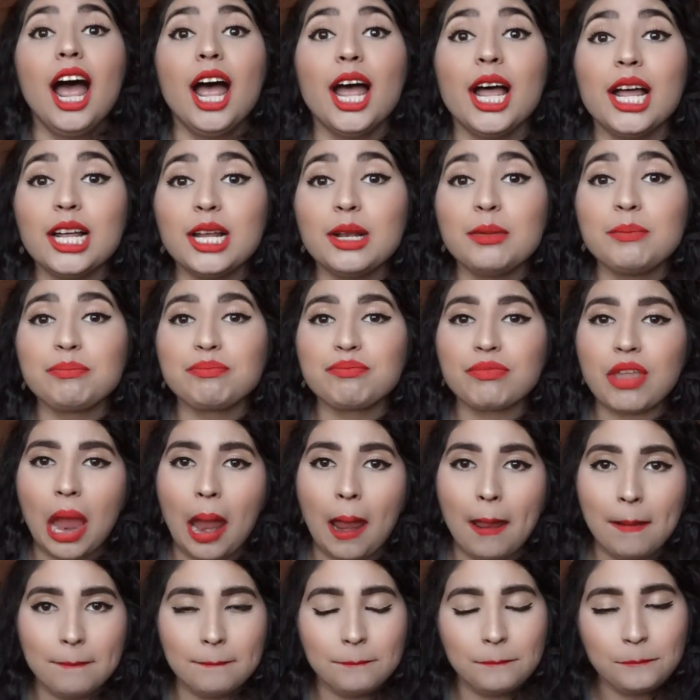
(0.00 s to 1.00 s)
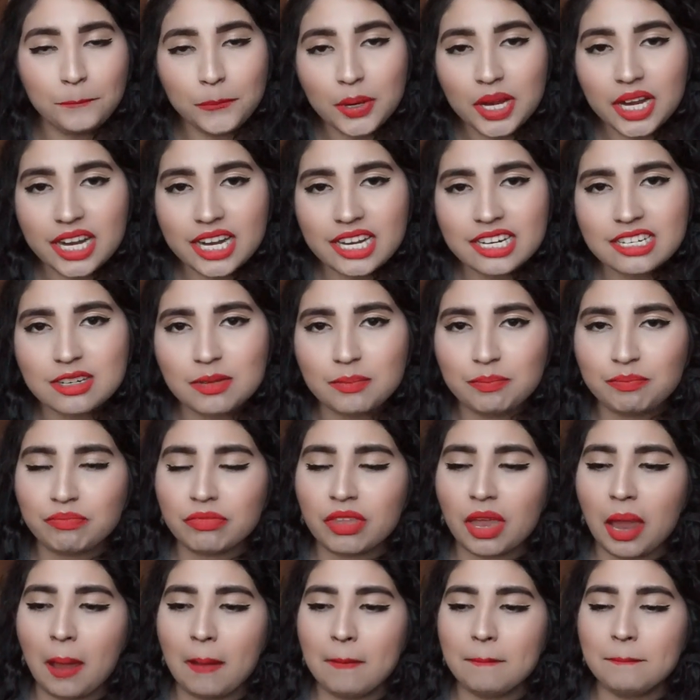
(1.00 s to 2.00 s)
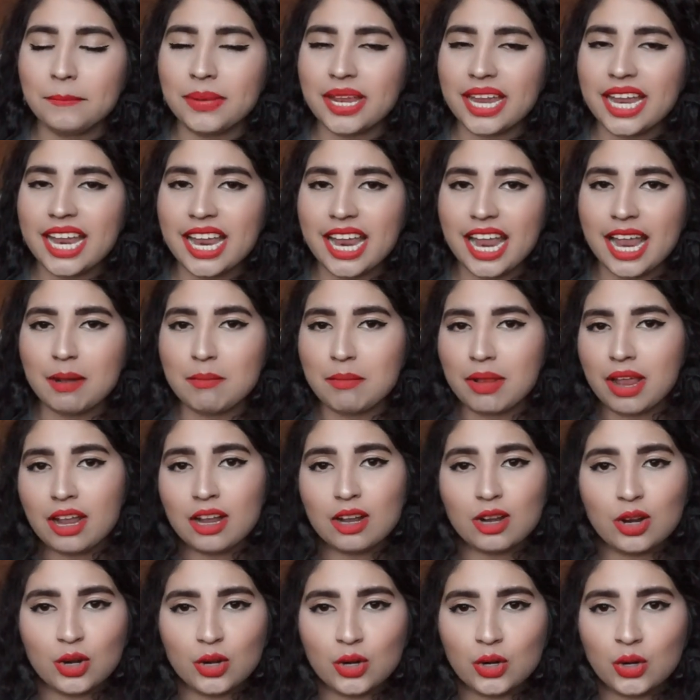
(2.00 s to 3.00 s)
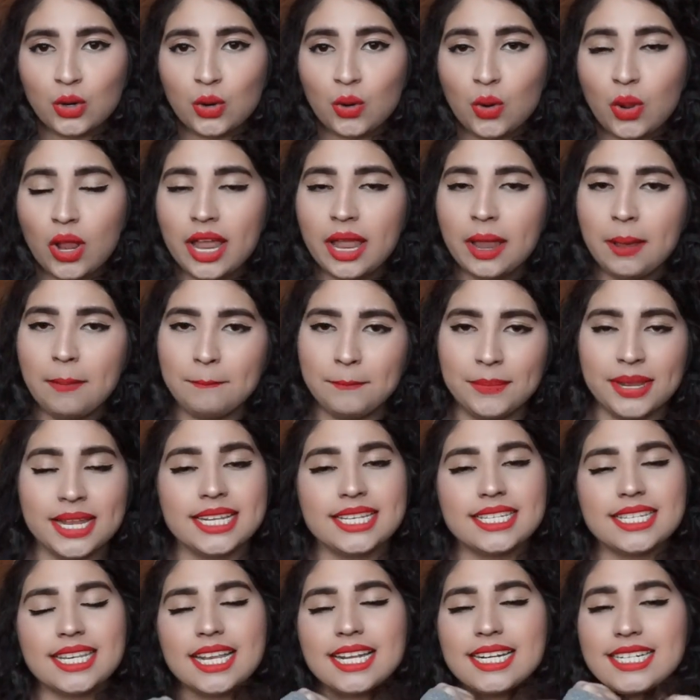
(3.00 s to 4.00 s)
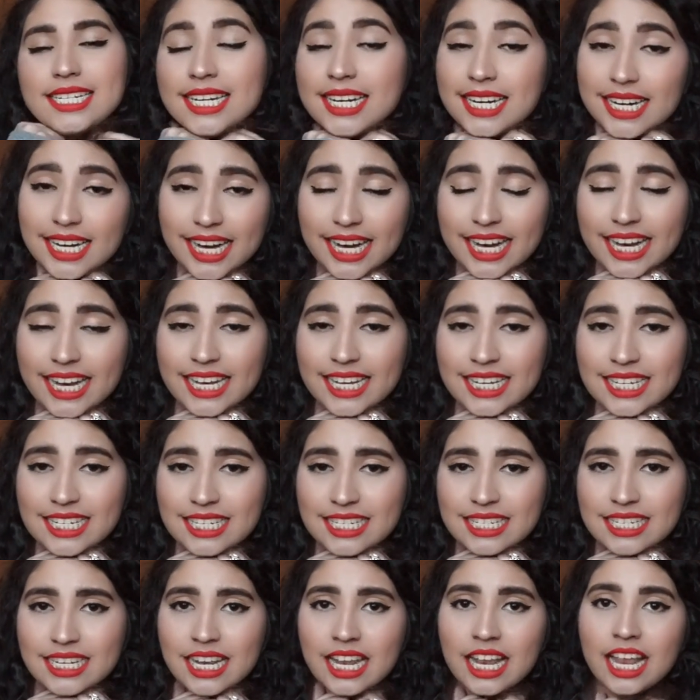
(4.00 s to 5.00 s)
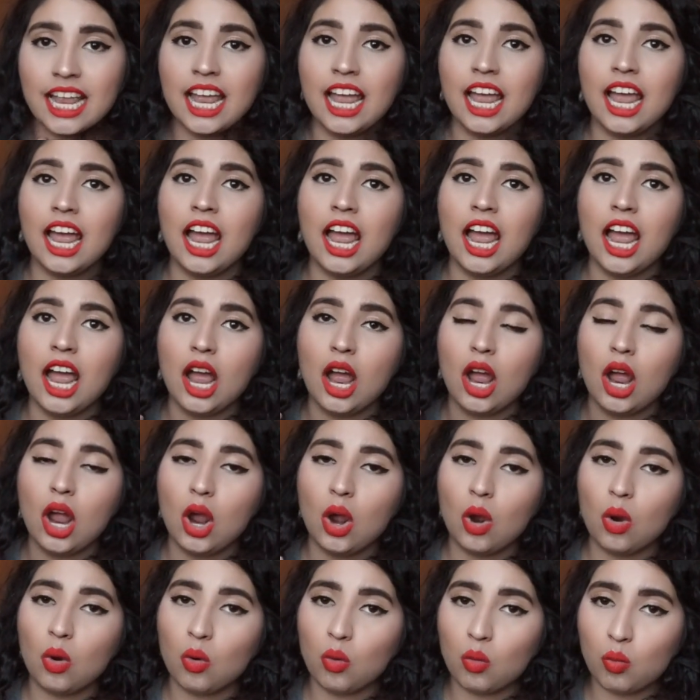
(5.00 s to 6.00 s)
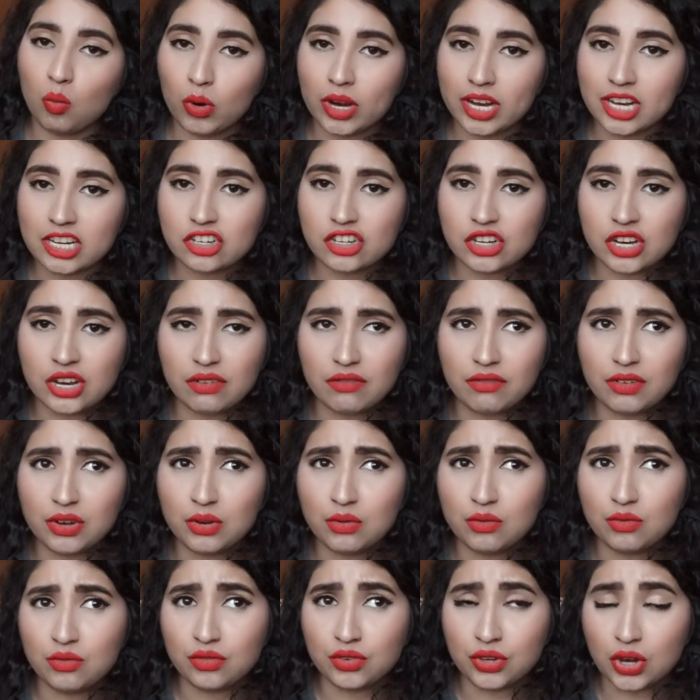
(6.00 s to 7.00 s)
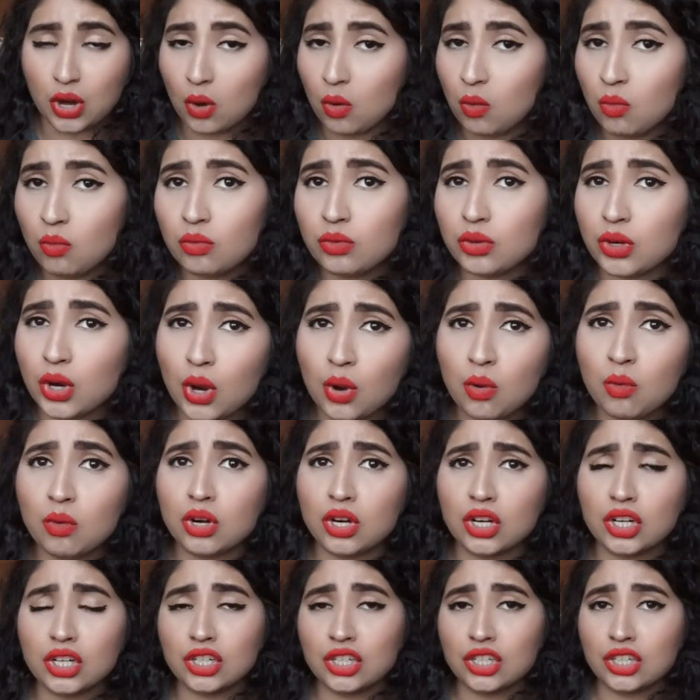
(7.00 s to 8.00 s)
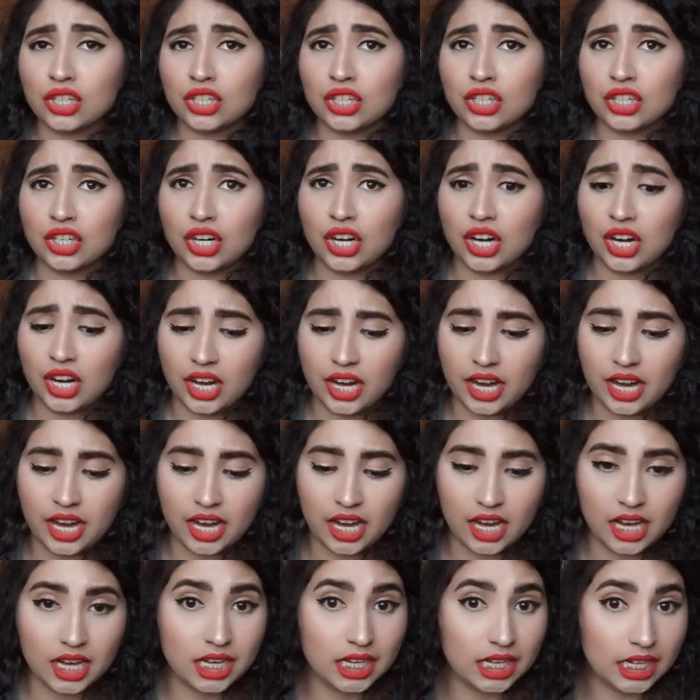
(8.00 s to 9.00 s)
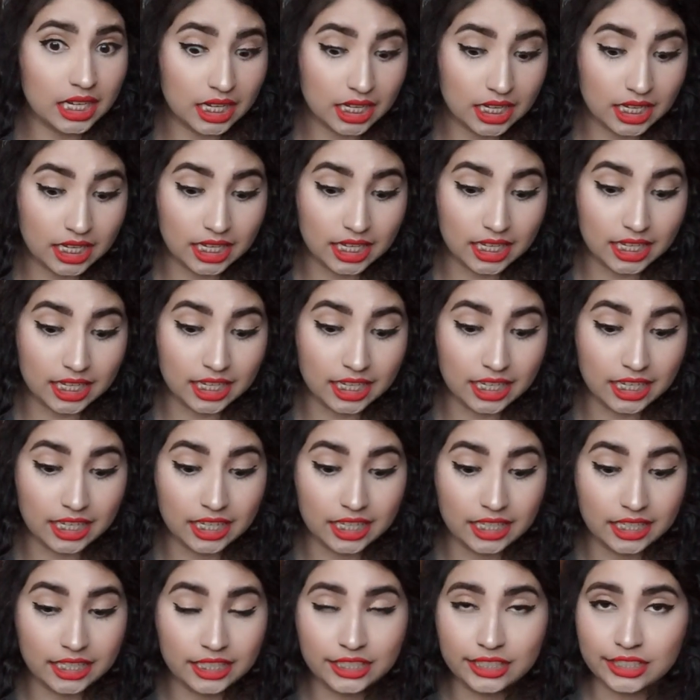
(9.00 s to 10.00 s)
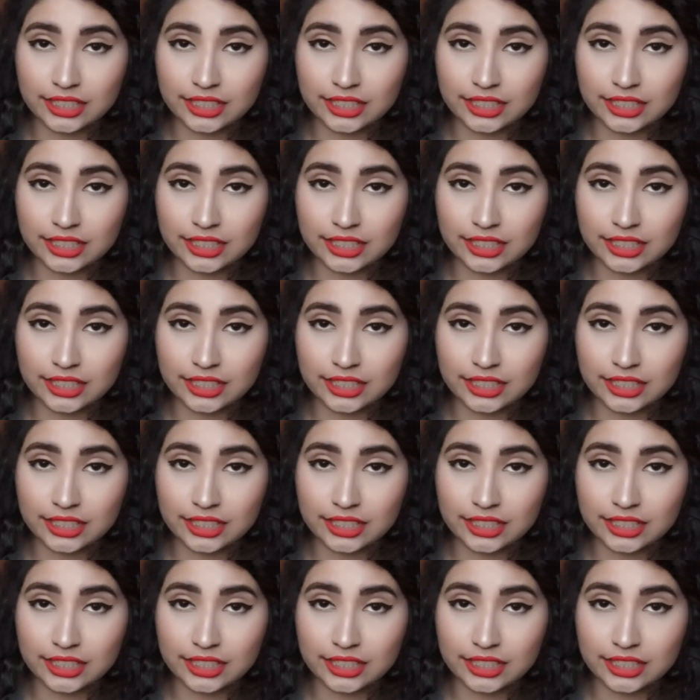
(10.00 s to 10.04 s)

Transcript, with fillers: Um but me and my girl Miss Deniece, which if you don't know her, uh